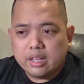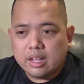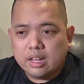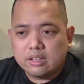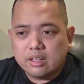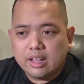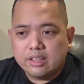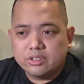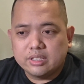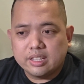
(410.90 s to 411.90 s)

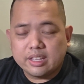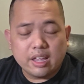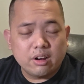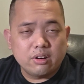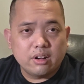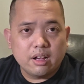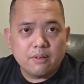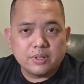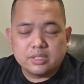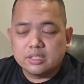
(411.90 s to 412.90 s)
elderly care
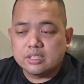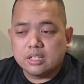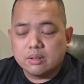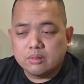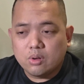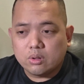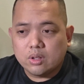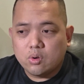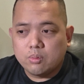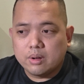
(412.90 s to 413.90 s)
facility in
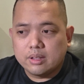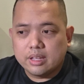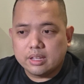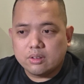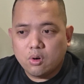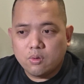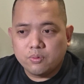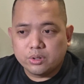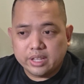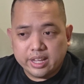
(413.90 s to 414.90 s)
Oklahoma, like home
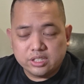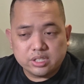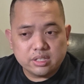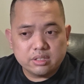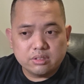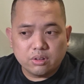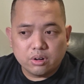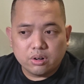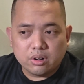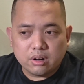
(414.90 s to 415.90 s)
for the aged,
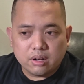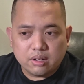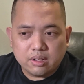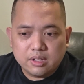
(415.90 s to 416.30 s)
or